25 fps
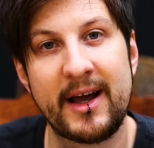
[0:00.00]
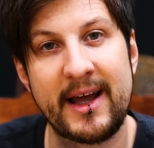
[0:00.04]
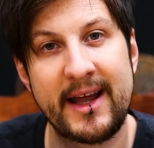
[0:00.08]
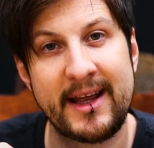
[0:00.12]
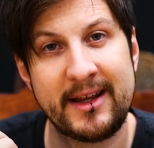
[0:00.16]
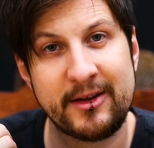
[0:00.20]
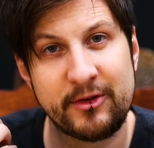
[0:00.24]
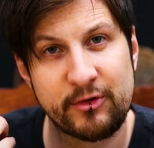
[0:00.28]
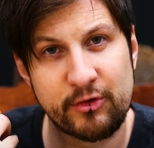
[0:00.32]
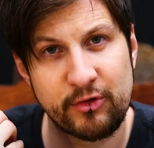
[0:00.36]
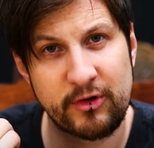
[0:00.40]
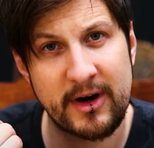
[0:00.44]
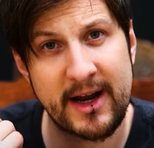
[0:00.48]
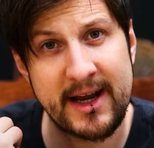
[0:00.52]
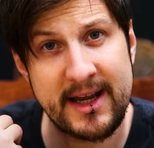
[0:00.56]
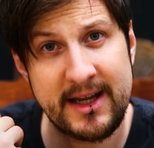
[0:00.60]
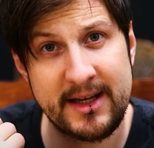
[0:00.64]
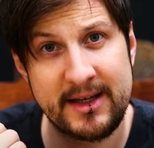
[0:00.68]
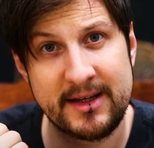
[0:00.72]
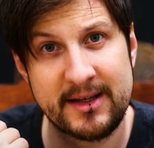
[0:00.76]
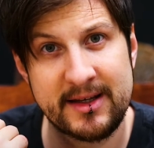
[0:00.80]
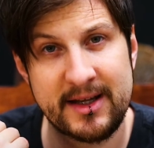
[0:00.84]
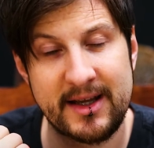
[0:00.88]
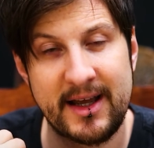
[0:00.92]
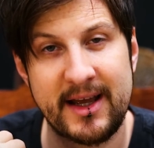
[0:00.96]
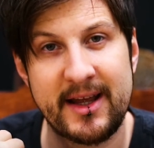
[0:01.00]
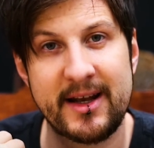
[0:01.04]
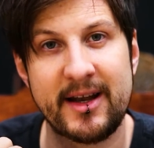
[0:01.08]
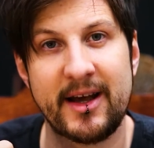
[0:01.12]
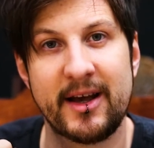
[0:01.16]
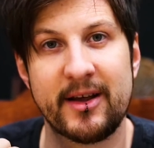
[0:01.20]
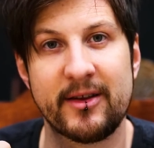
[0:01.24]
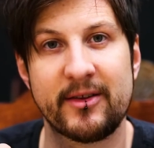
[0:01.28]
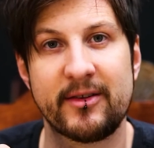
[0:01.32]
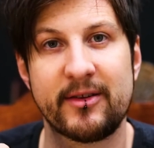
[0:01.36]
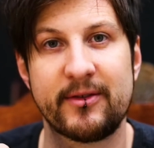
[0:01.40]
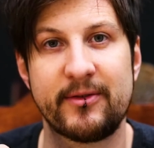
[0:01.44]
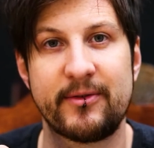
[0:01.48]
ingrained in
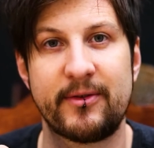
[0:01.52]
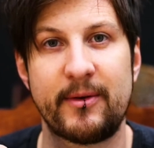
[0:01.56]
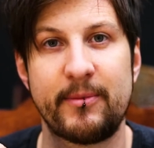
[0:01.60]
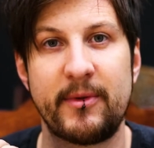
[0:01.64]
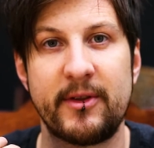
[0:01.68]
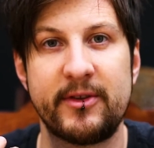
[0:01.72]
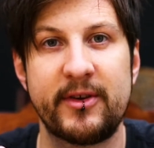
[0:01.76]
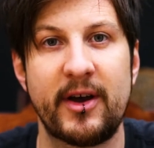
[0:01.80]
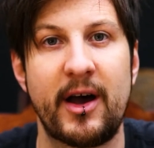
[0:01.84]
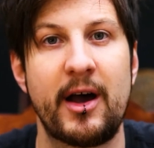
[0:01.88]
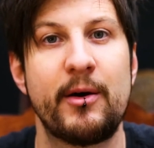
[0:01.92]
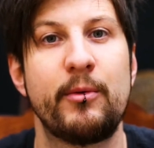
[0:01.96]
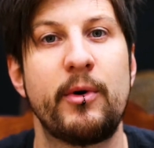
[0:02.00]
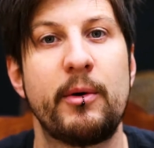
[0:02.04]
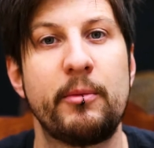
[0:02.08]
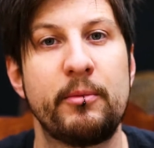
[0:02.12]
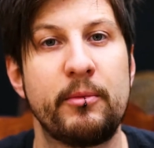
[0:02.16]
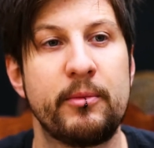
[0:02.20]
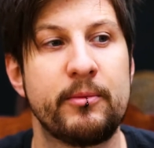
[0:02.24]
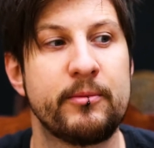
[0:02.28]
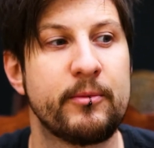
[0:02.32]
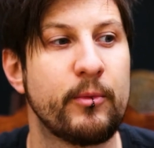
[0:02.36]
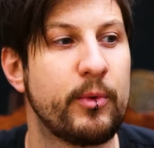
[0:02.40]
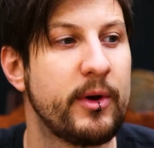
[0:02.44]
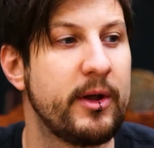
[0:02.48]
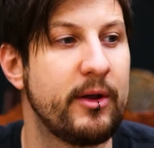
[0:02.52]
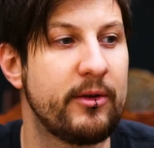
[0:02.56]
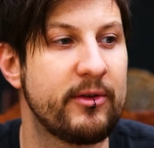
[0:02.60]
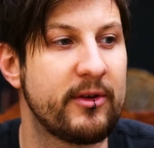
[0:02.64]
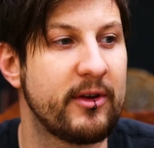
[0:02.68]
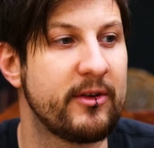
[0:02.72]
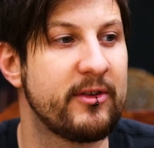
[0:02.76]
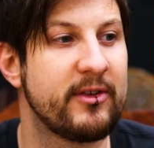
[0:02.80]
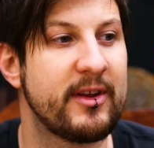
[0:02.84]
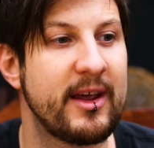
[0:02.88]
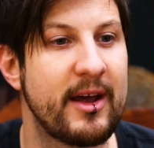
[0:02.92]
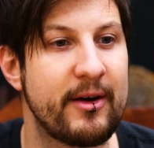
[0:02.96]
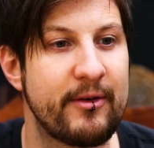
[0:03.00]
us from the time when we used to
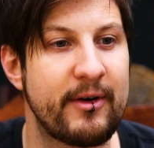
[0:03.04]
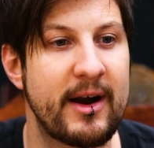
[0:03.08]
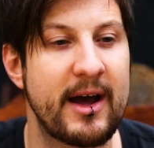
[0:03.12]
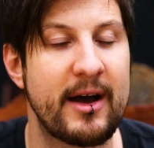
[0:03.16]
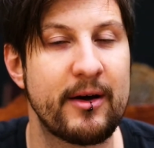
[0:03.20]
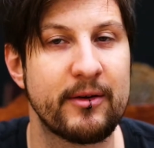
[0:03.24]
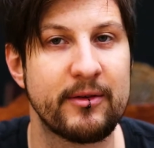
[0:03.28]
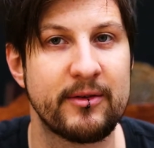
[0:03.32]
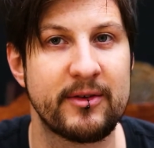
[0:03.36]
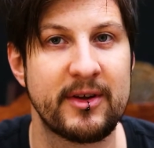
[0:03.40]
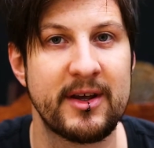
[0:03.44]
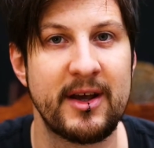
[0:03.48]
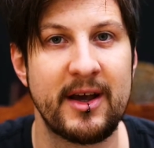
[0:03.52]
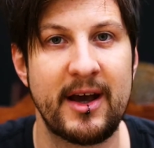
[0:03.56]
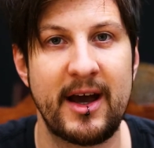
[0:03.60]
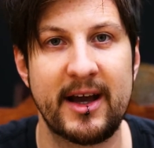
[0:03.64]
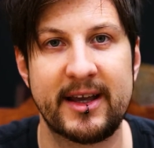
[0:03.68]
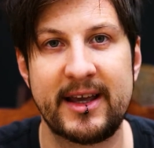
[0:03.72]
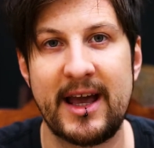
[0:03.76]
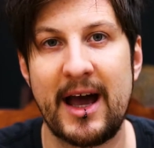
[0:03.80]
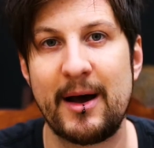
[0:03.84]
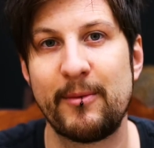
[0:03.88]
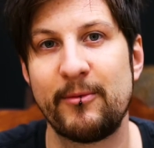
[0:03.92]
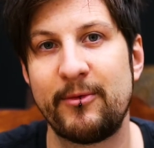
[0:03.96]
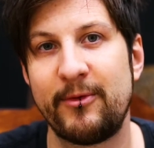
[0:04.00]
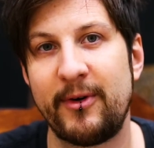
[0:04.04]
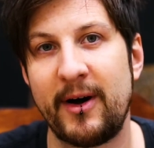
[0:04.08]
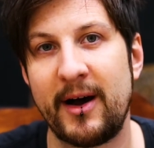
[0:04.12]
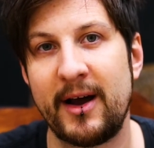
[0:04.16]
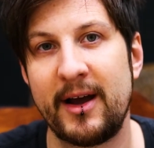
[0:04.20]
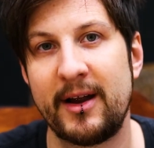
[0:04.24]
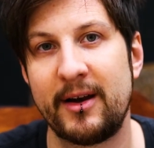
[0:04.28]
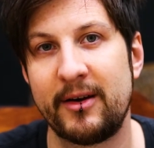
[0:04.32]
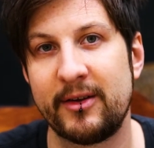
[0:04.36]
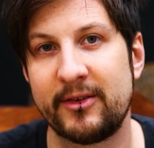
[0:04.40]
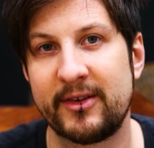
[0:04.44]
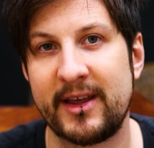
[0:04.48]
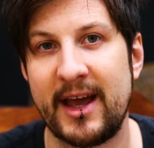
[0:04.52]
sit around a
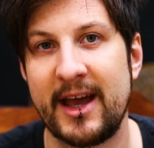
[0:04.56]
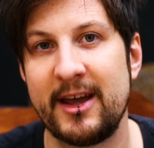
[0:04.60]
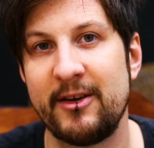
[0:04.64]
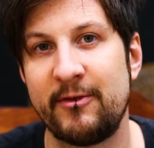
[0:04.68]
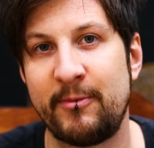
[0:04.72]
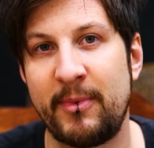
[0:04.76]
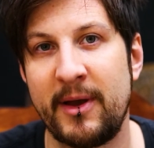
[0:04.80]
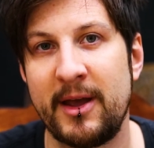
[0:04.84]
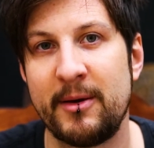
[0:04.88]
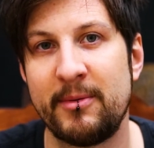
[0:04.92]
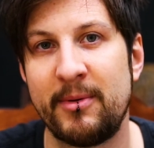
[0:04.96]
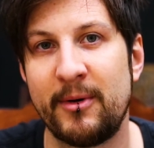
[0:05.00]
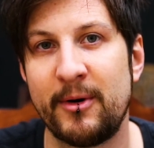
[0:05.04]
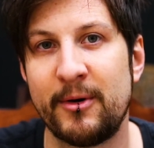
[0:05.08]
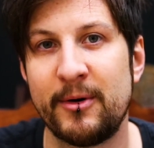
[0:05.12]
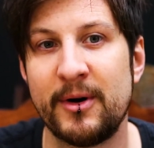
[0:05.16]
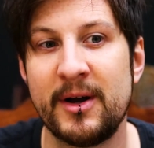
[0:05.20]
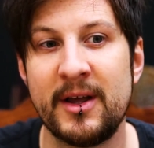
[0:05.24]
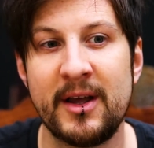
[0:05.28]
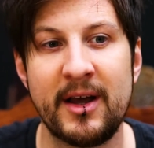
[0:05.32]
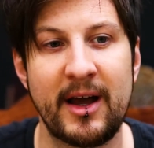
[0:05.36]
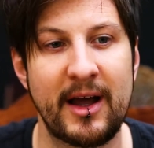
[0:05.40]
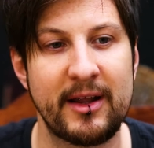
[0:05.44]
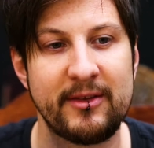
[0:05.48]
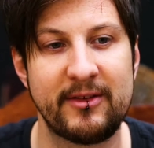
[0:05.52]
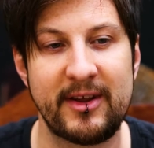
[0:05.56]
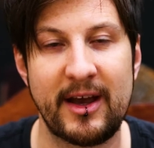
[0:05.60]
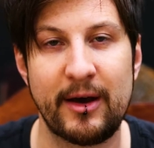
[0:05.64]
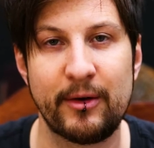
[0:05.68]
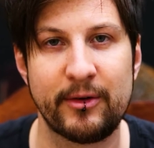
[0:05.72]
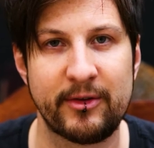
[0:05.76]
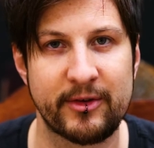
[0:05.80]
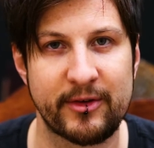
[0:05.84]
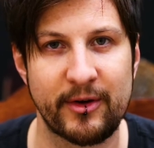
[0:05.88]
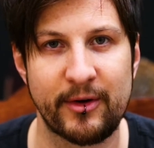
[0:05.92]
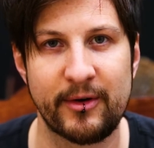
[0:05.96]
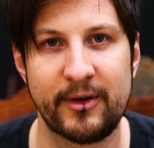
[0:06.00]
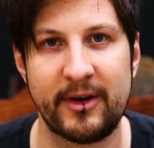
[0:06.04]
campfire as cave people and tell
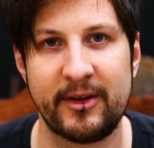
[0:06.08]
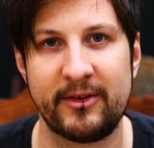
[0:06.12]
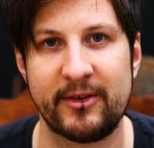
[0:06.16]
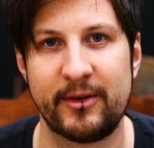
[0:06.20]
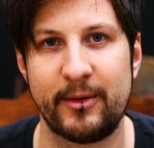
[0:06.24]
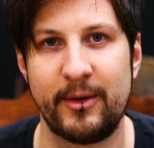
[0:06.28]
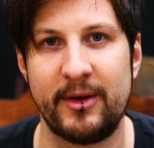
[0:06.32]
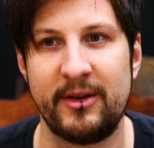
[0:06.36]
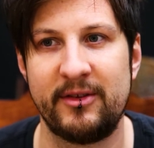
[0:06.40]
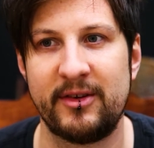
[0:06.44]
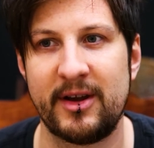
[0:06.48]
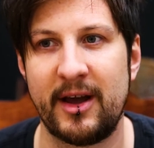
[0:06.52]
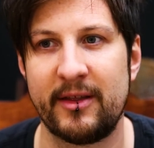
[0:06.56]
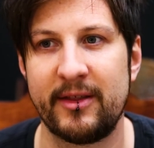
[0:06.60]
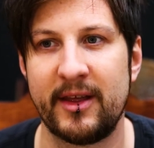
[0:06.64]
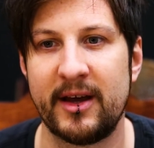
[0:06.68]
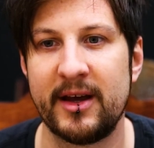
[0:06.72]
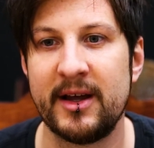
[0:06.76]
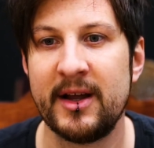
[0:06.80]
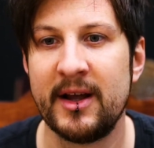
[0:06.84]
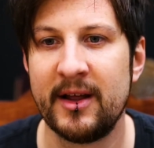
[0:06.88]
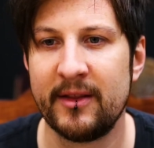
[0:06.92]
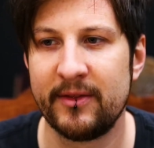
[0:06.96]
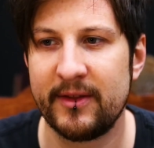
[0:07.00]
stories to each other.